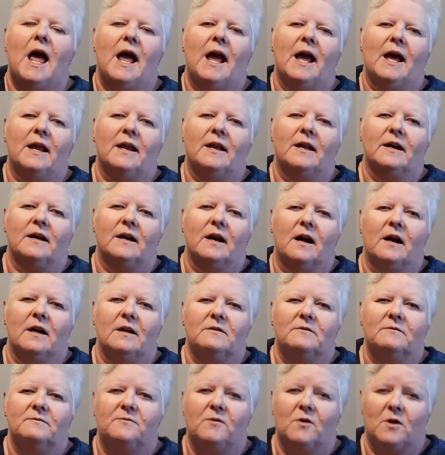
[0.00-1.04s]
And I
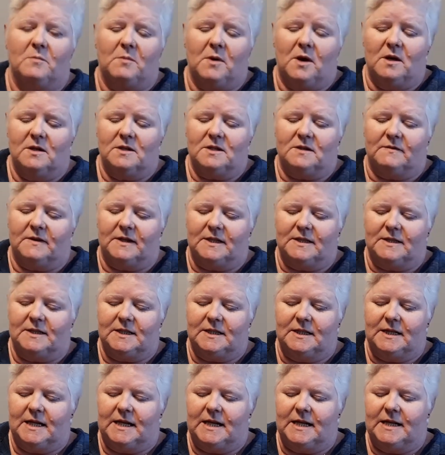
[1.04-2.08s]
got four balls of it.
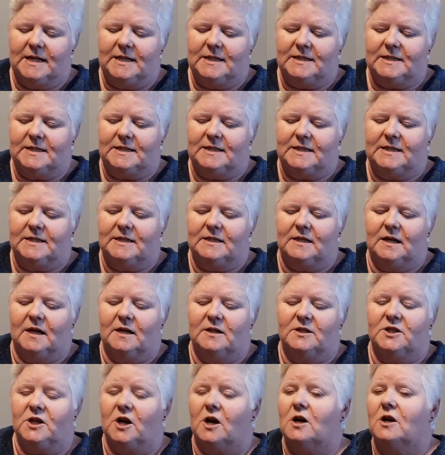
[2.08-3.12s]
It's
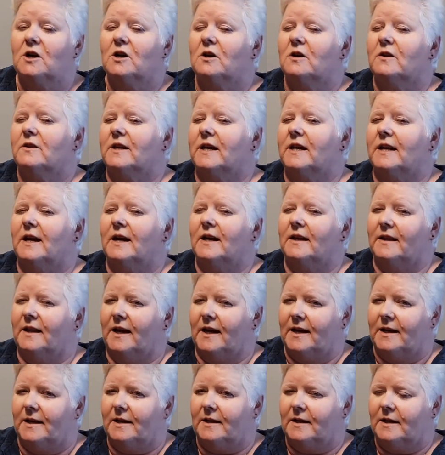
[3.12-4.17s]
uh, darker than I
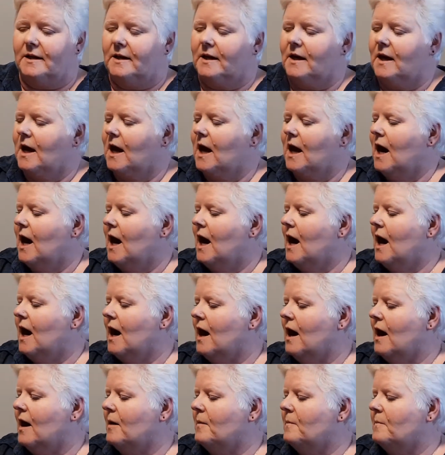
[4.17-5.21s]
like.
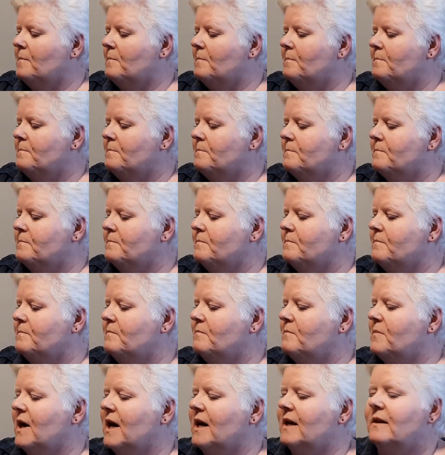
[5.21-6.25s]
Um,
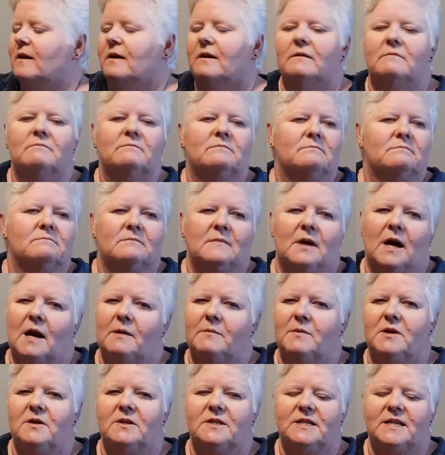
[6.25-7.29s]
but
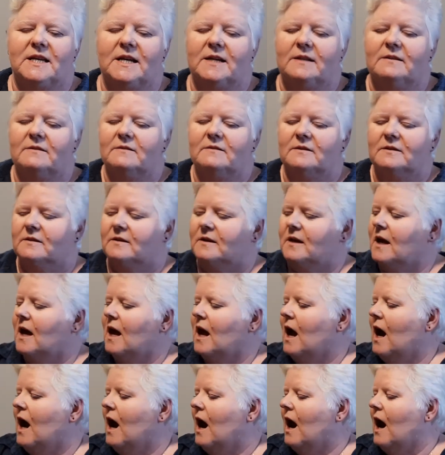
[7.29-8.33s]
I'm using it.
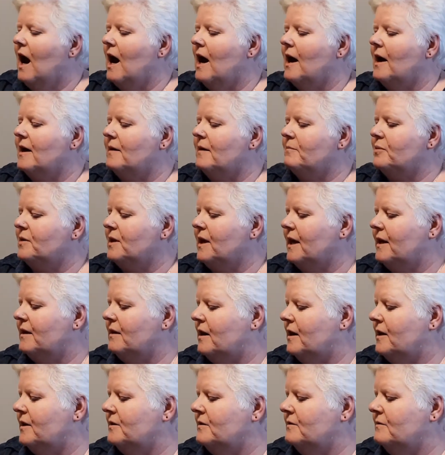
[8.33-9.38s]
I
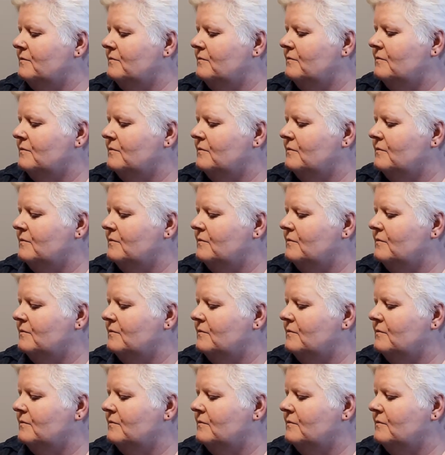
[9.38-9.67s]
plan